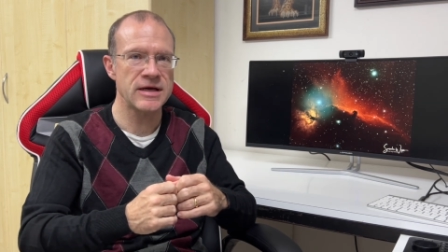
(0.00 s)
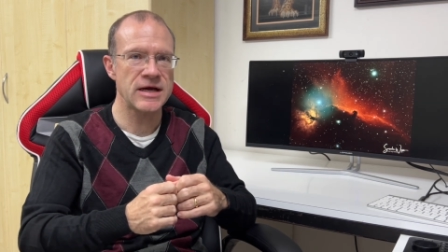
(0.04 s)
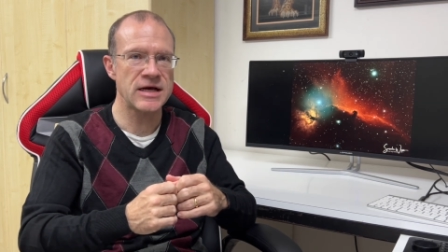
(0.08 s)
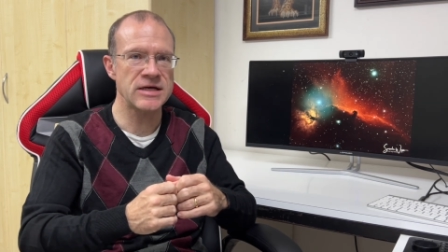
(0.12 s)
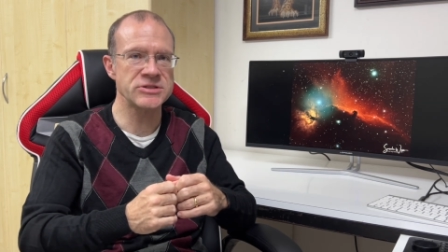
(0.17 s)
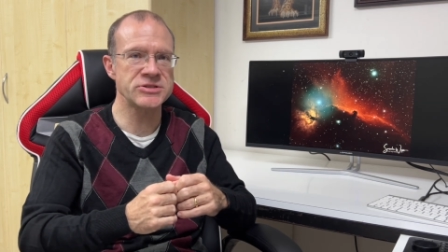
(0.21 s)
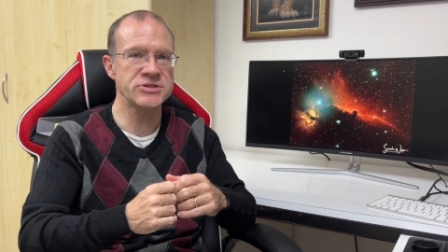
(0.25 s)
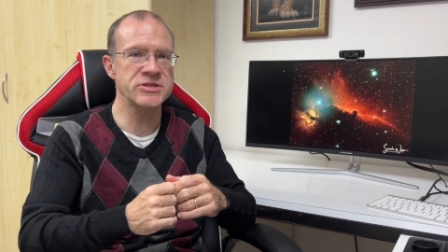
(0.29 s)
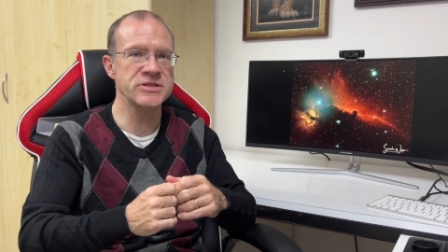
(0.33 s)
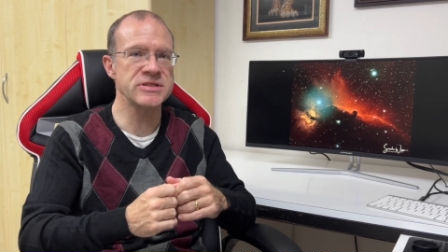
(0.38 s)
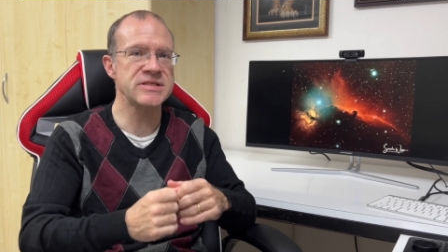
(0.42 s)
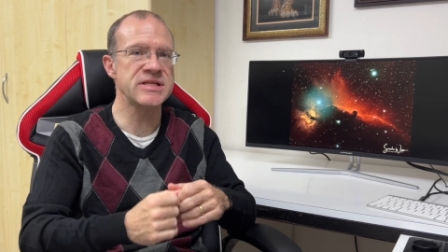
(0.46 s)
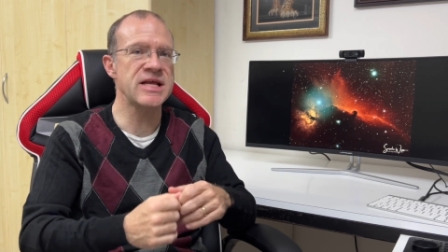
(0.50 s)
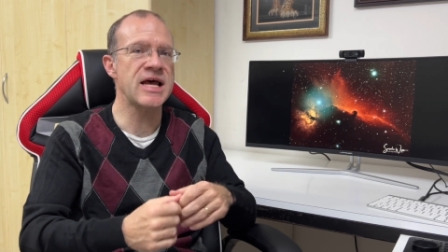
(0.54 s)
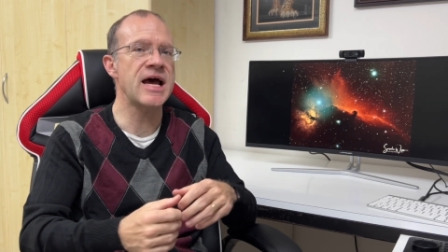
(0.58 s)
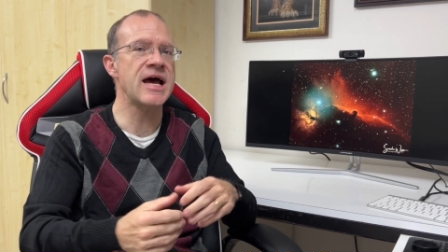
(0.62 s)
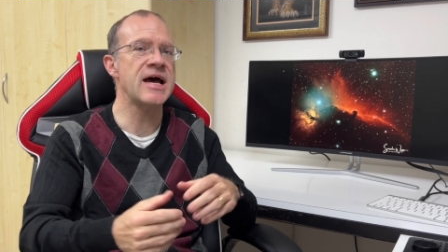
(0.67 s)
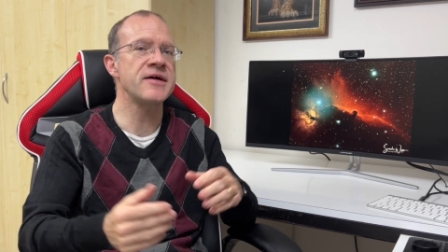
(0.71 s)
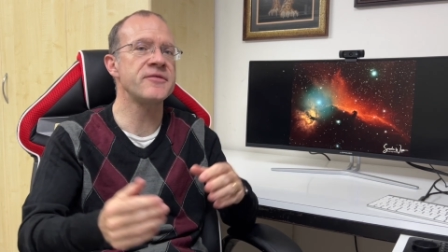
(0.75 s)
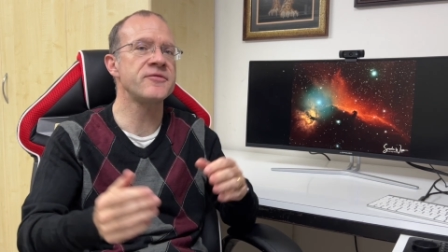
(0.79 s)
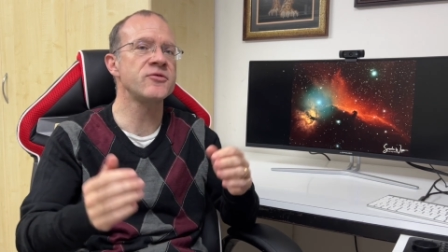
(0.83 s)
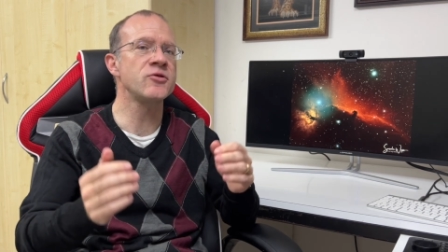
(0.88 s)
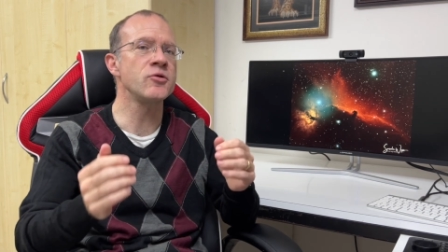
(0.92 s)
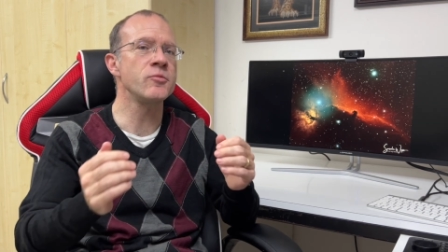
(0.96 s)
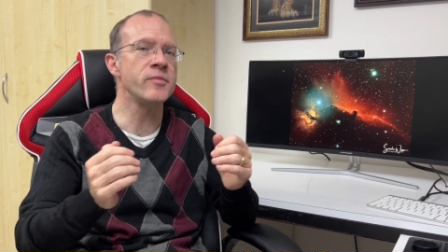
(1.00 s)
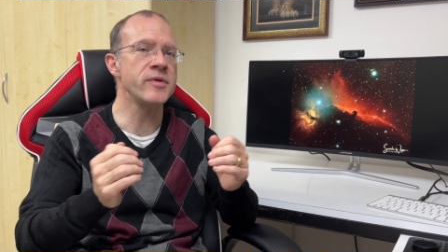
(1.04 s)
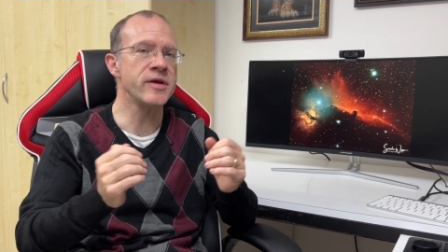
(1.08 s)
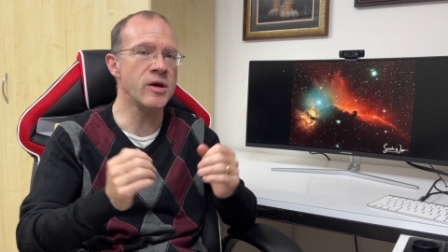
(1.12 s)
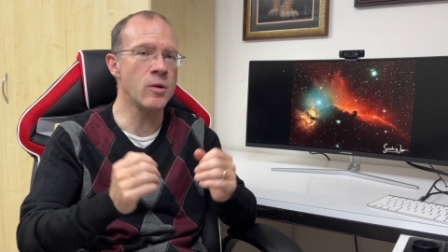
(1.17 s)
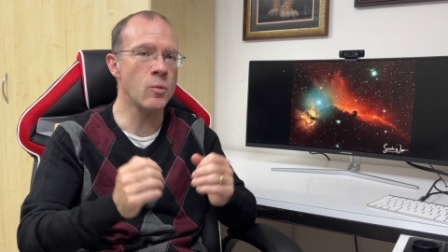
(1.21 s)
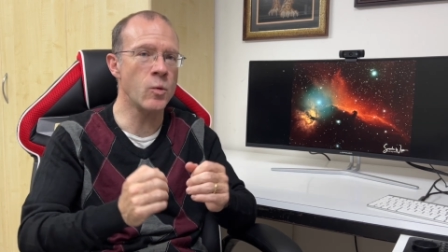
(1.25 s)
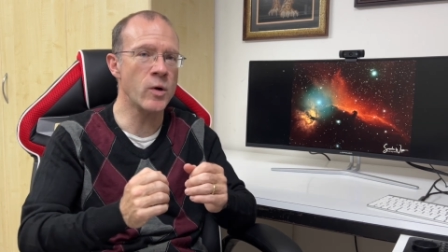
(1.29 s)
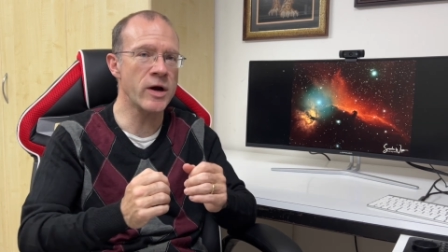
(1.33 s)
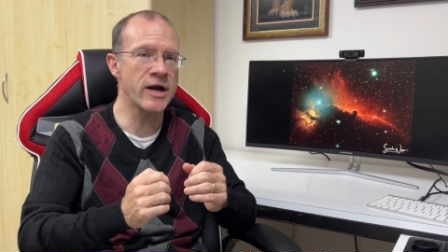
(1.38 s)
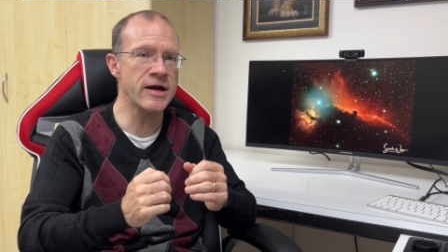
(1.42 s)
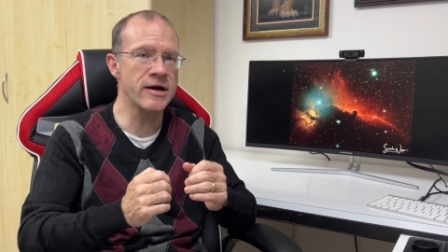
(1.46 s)
I just have to be
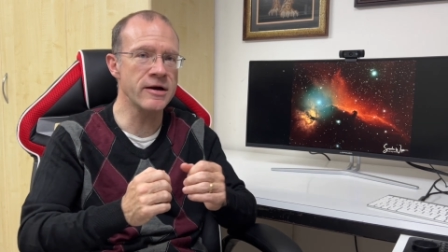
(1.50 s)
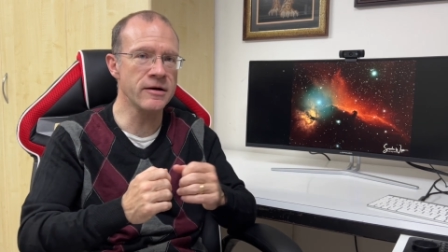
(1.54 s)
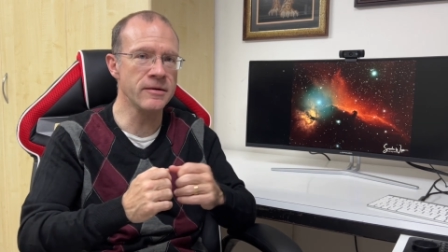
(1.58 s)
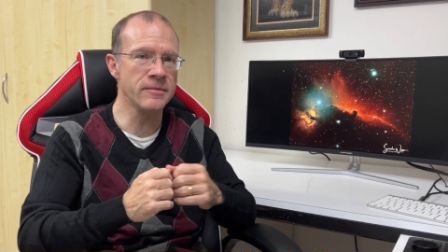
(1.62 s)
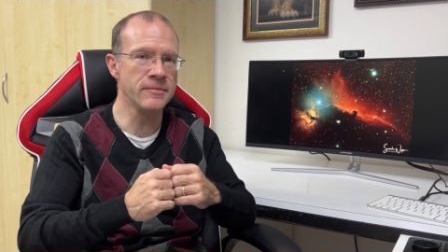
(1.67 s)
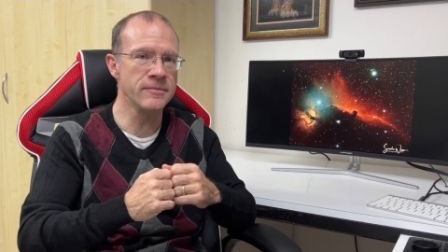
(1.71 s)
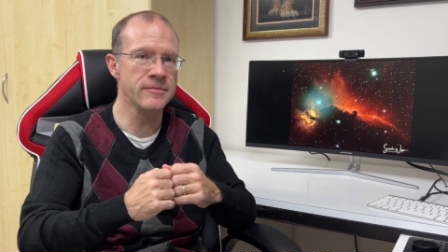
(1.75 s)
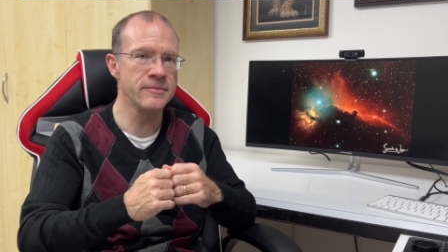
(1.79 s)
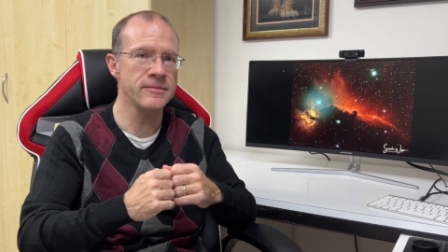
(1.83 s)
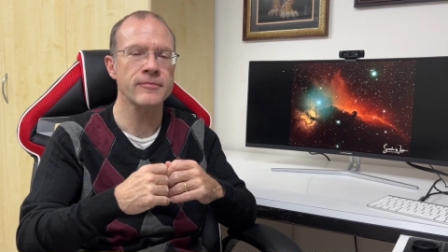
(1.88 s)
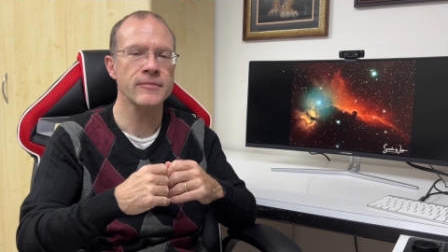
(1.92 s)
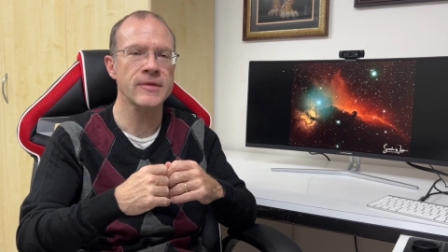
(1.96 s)
aware.